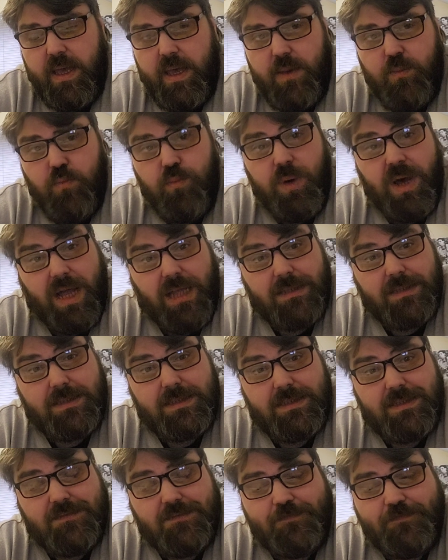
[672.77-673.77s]

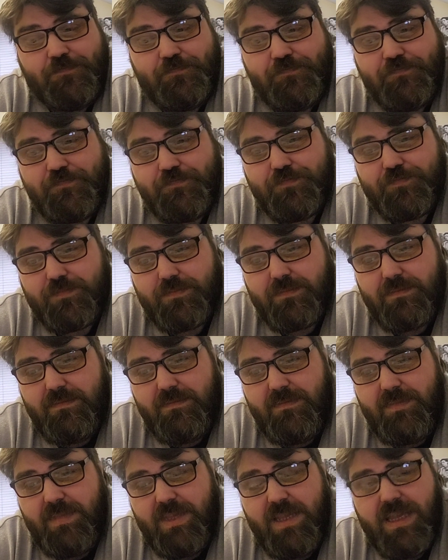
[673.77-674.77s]
But
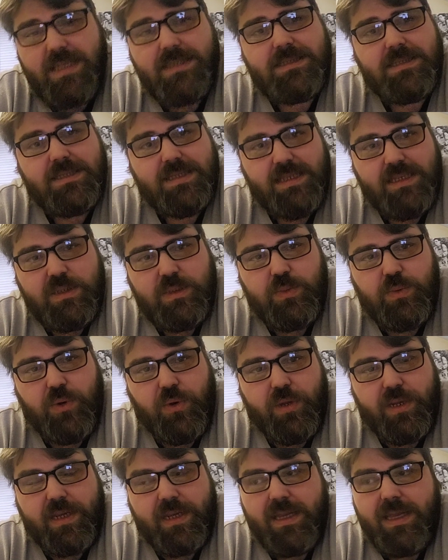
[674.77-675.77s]
it's at this
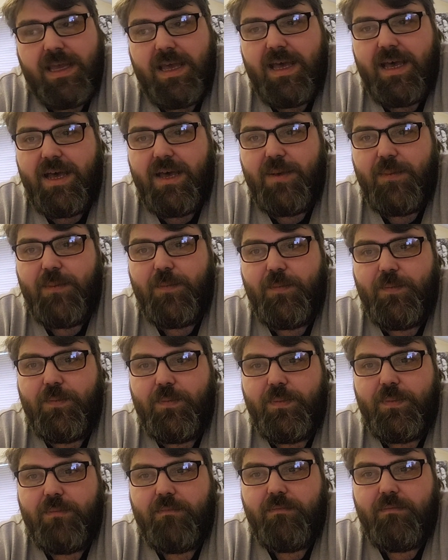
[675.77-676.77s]
point,
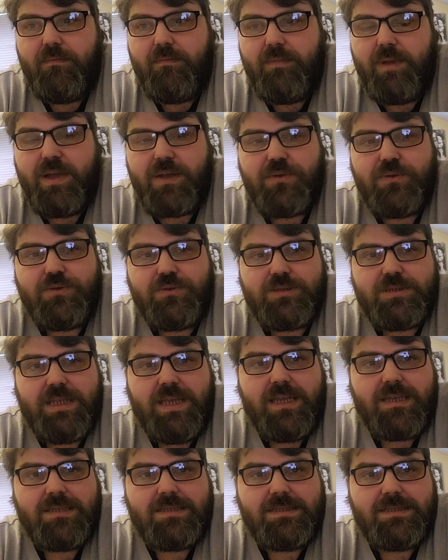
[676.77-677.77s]
Michael
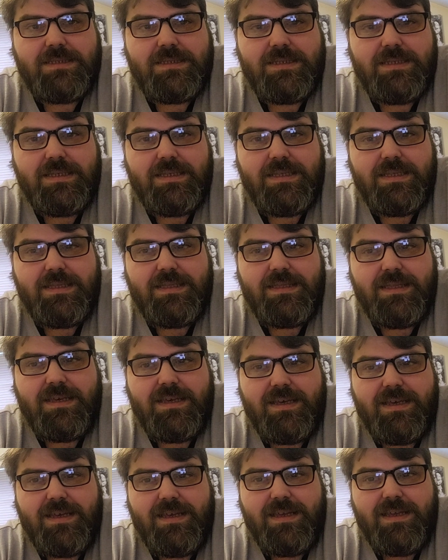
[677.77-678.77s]
says
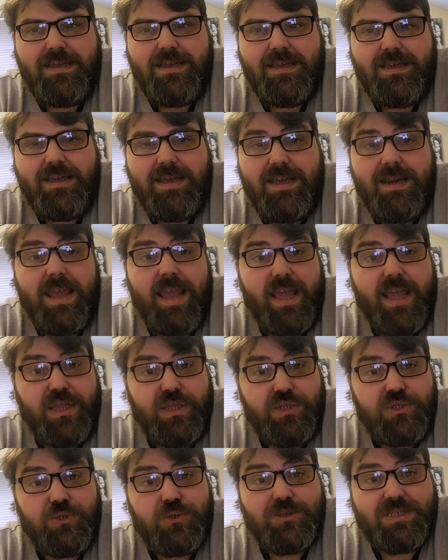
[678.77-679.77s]
that an
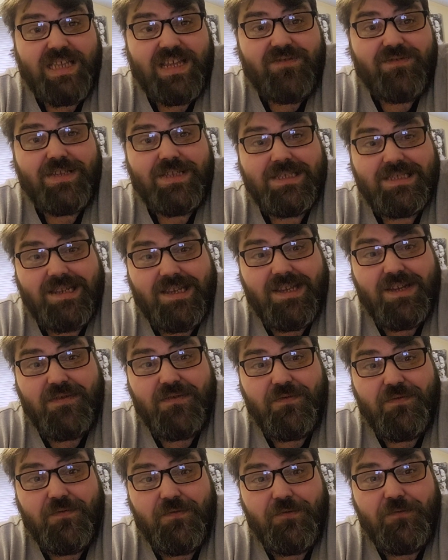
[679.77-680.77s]
angel saved his
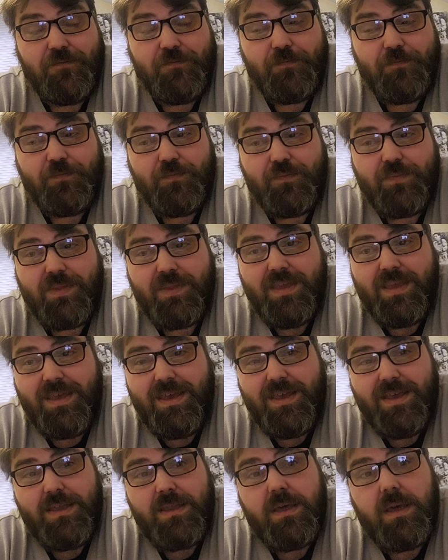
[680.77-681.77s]
life,
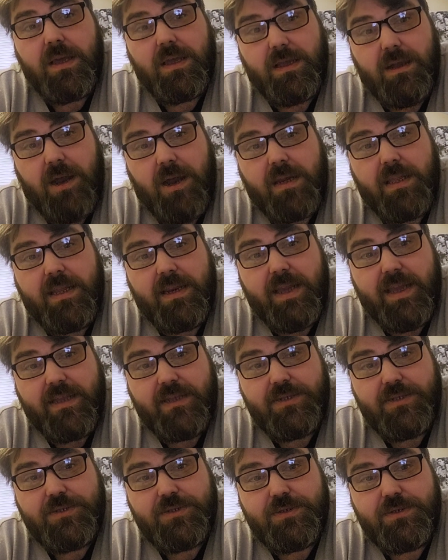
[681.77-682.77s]
that a guardian
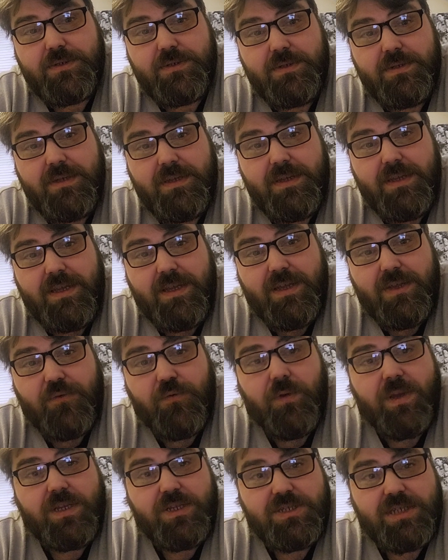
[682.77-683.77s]
angel
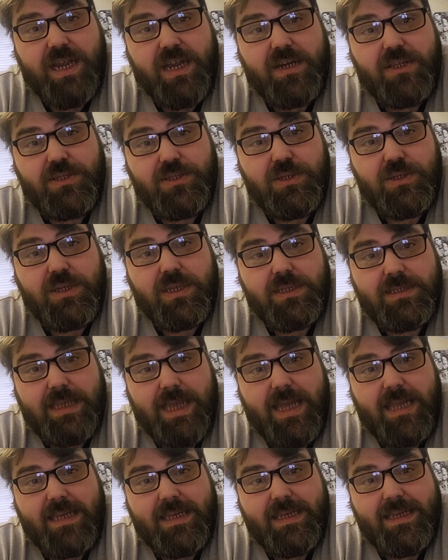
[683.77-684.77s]
reached down and took his
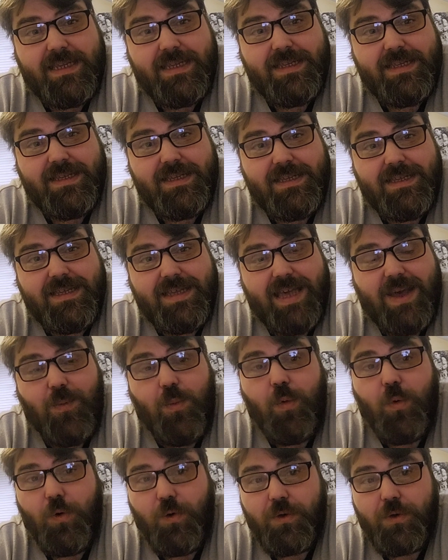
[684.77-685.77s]
hand and
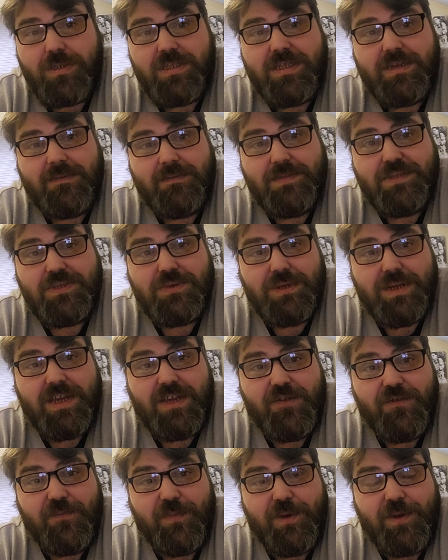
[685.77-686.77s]
walked him to a
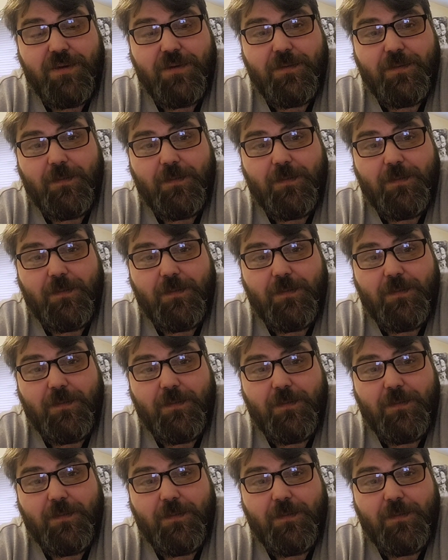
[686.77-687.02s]
lifeboat.